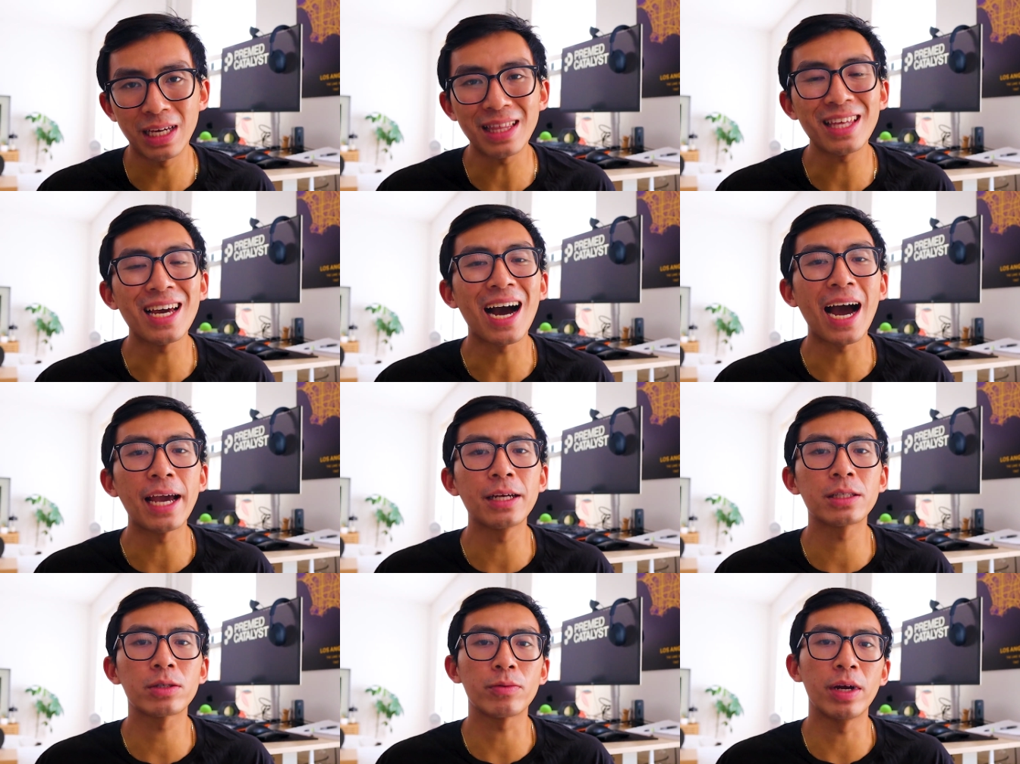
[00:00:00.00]
Get the
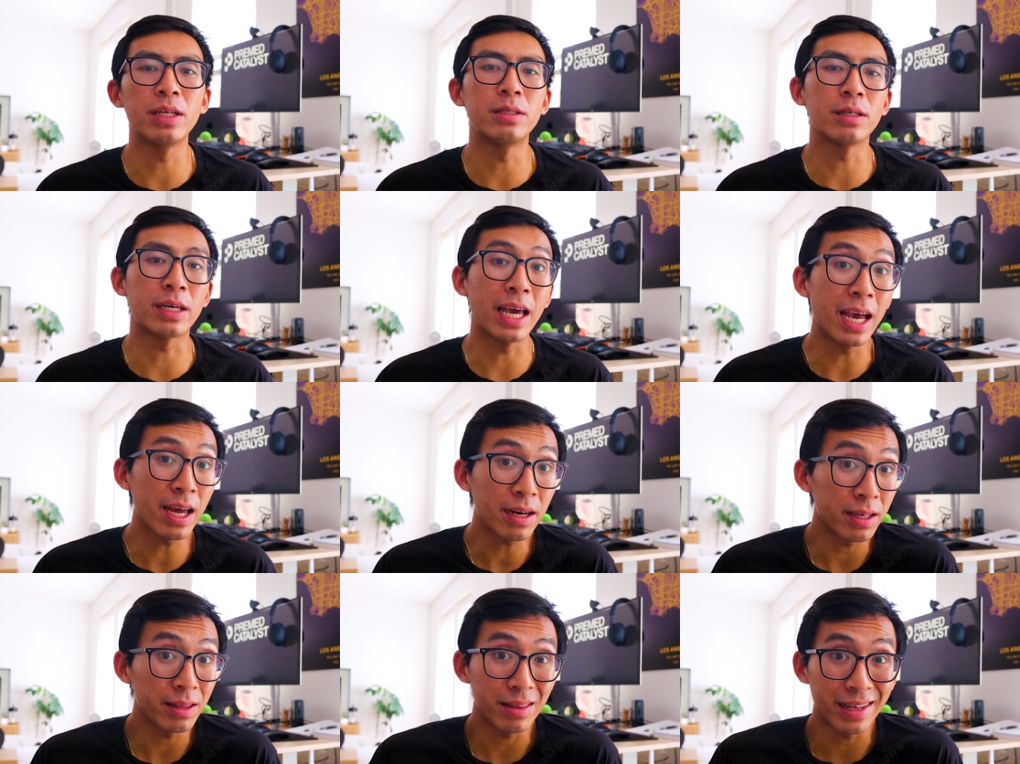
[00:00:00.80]
highest grades you
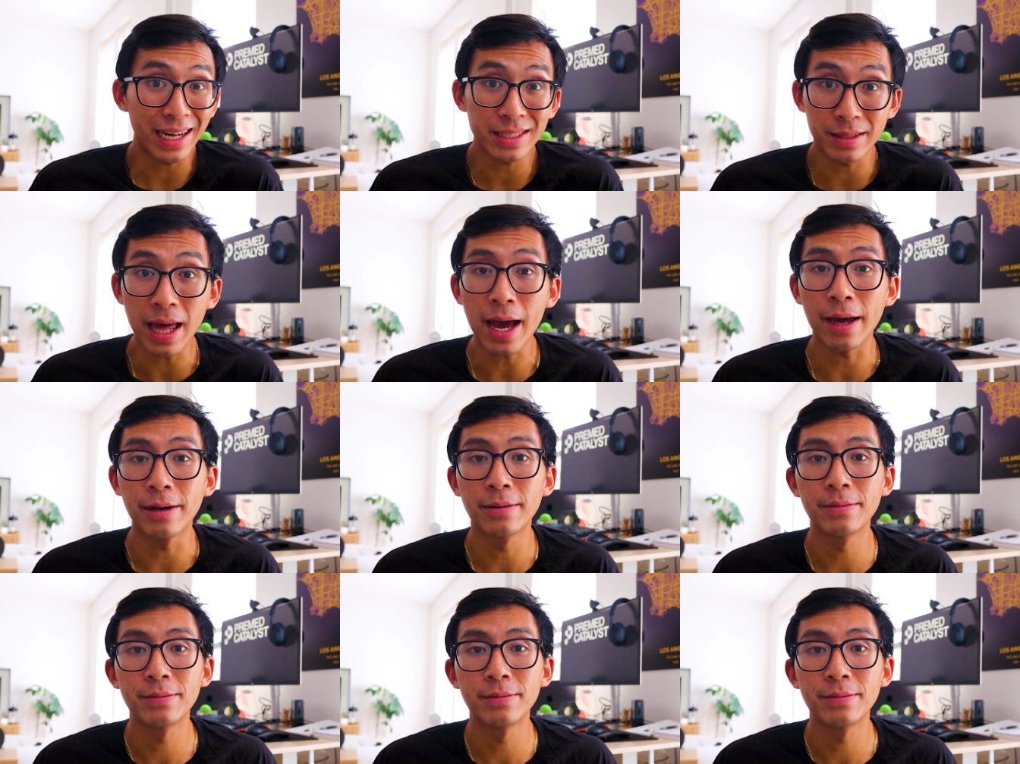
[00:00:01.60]
can, and that's that.